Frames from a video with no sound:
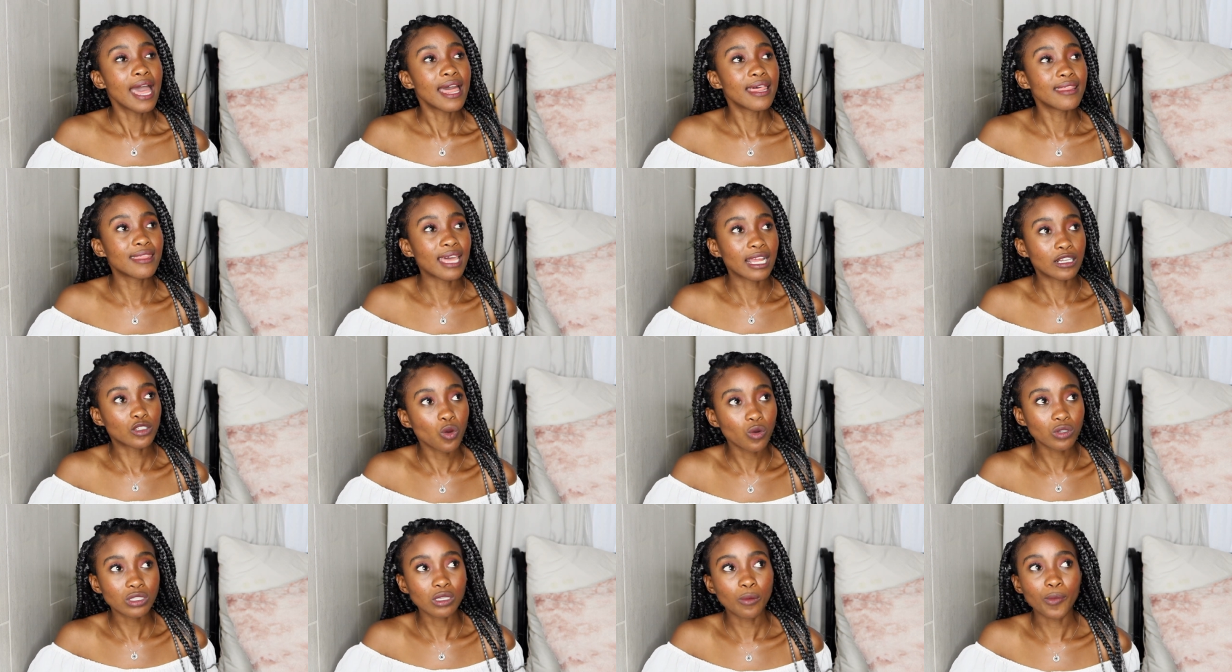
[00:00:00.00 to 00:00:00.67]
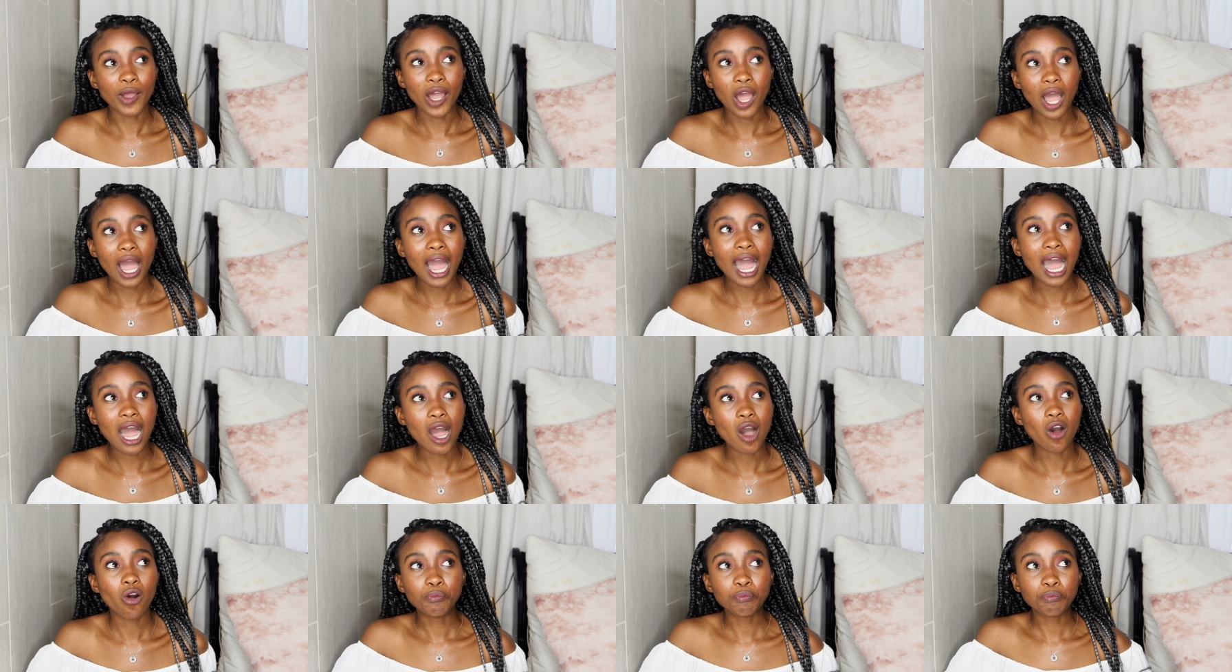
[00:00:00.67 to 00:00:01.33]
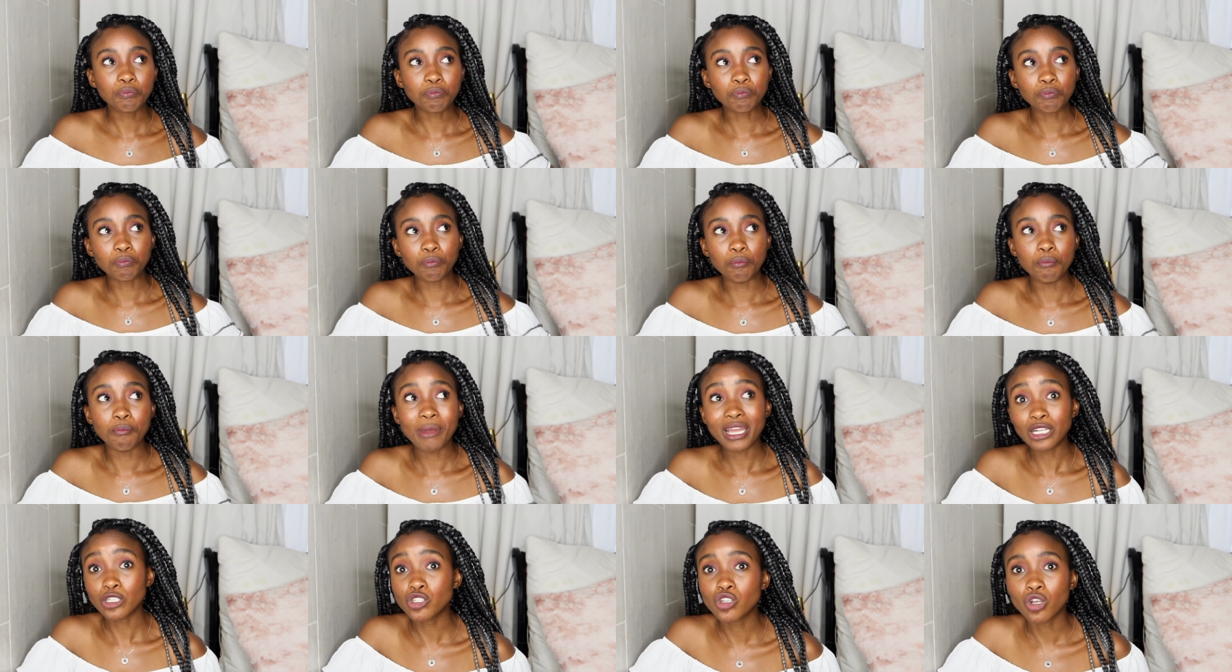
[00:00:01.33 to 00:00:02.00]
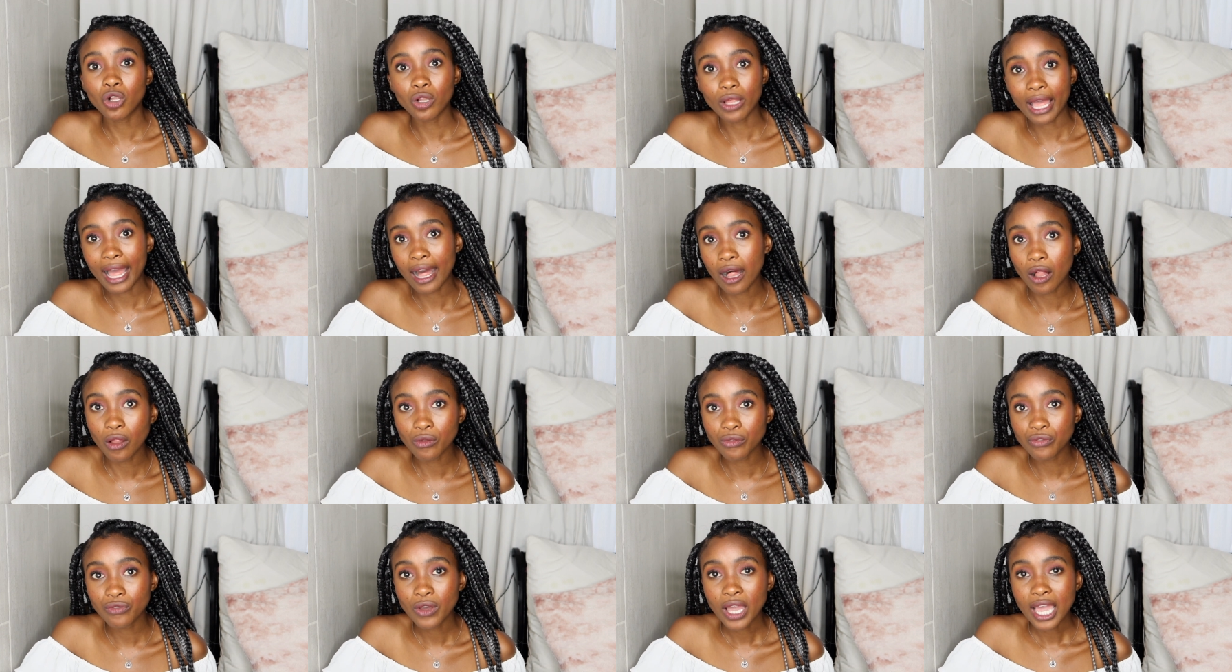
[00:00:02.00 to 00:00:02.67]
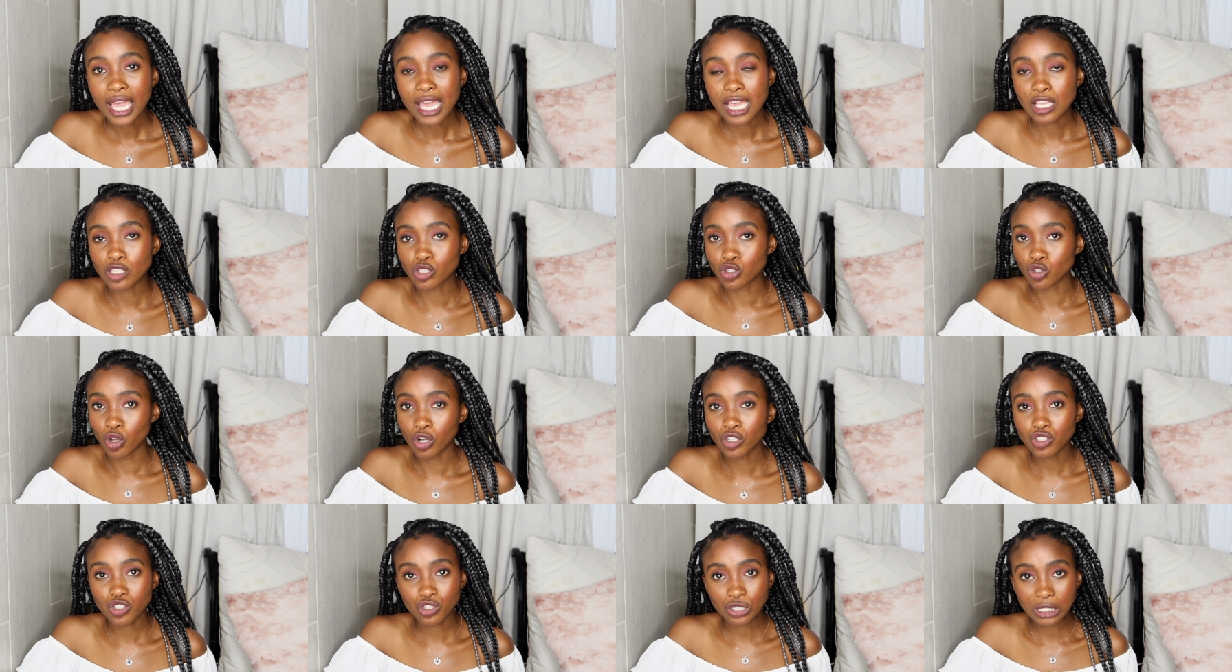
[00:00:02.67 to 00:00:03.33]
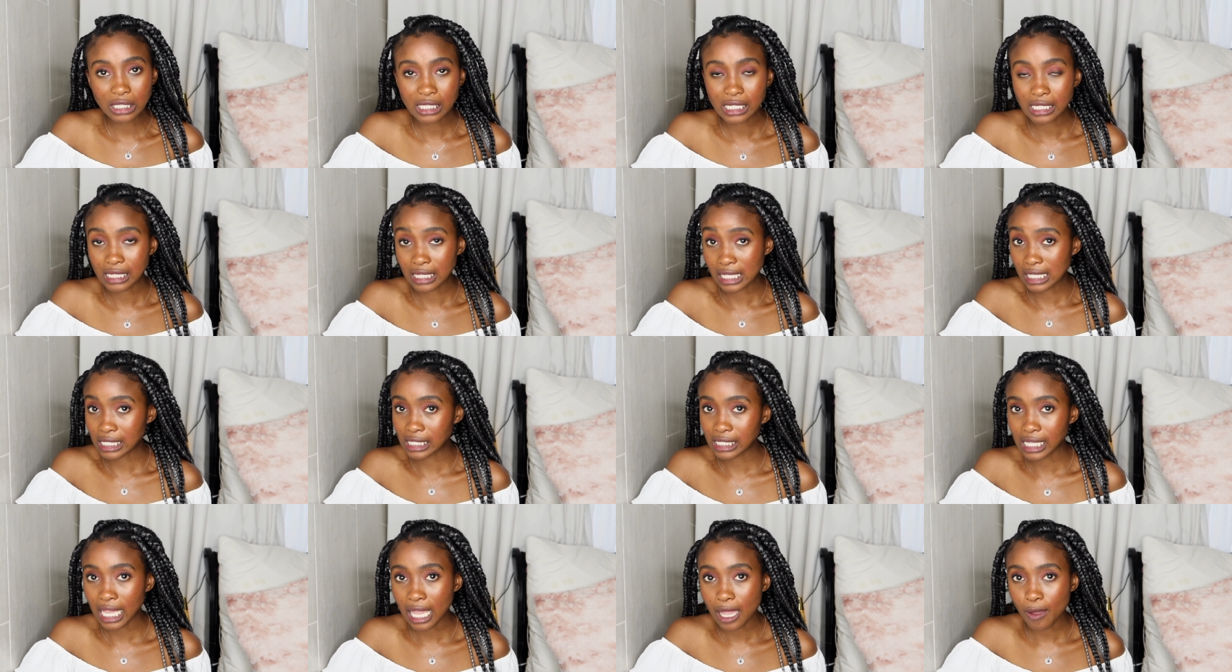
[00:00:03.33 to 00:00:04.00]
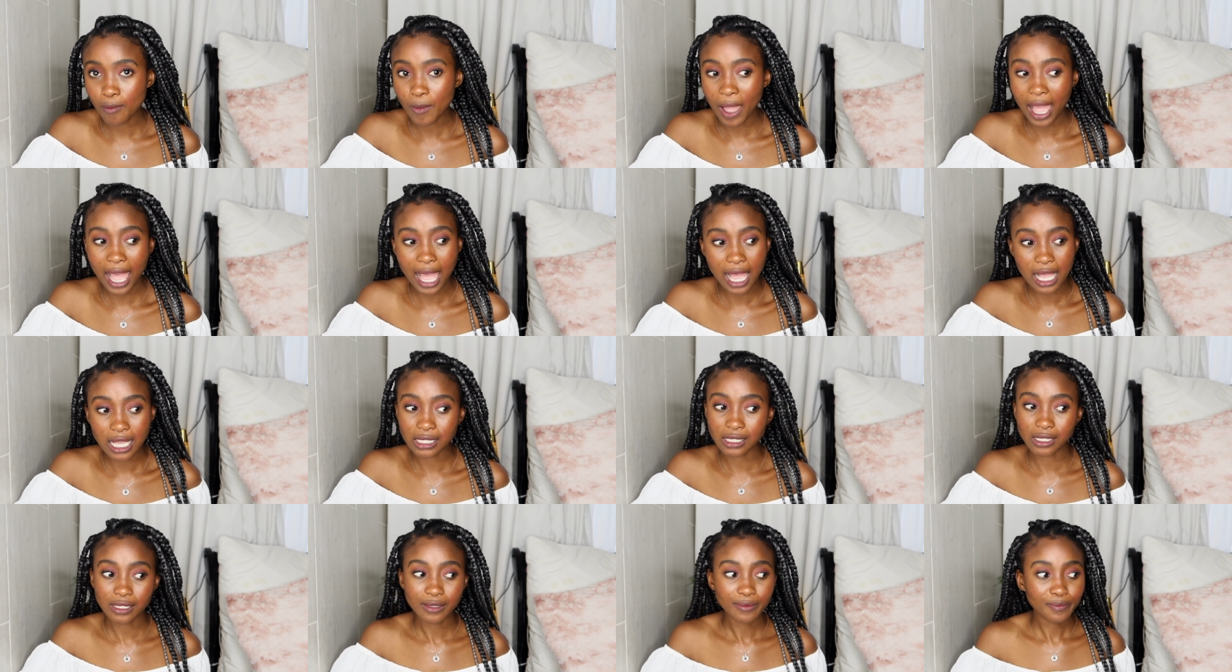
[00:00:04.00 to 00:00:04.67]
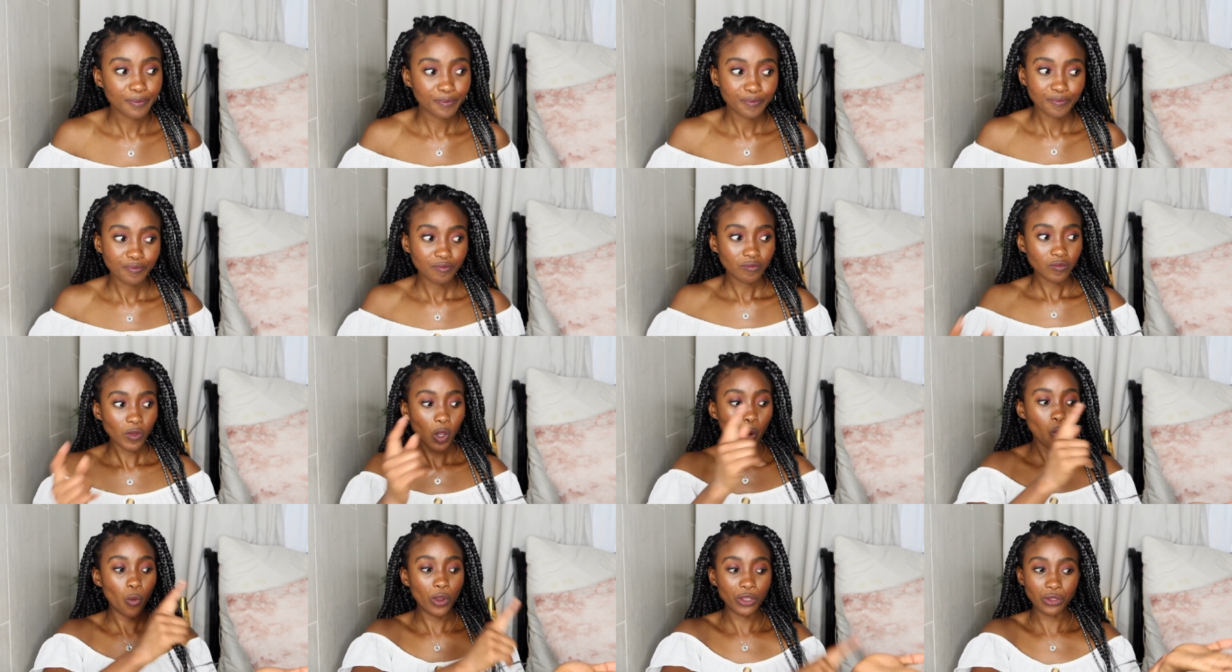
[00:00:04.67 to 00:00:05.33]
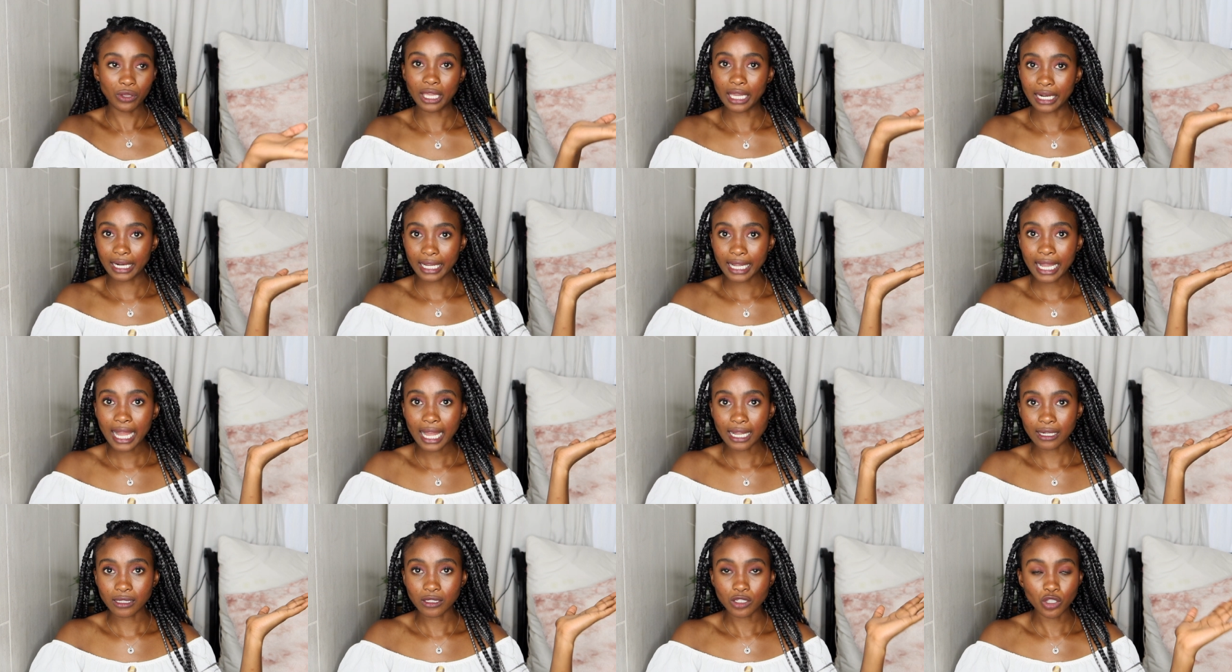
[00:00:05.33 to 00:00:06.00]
that talks about how mental health is not treated the same as when you get a cut.